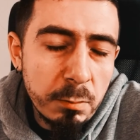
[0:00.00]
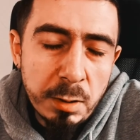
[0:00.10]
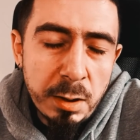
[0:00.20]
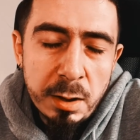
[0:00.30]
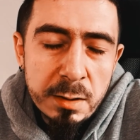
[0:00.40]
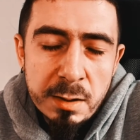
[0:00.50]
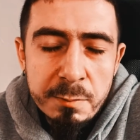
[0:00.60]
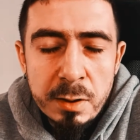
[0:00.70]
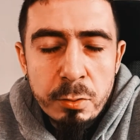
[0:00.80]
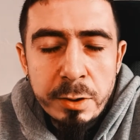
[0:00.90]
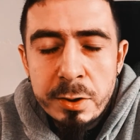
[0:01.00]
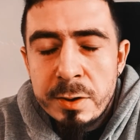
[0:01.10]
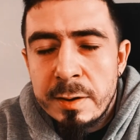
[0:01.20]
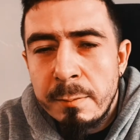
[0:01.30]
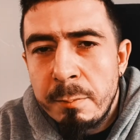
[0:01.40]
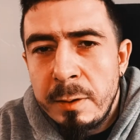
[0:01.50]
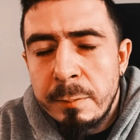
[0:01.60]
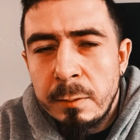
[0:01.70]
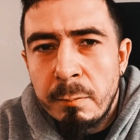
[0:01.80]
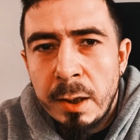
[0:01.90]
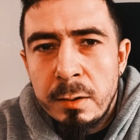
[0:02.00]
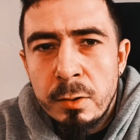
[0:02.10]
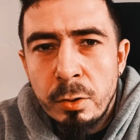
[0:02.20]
in some situations, some people might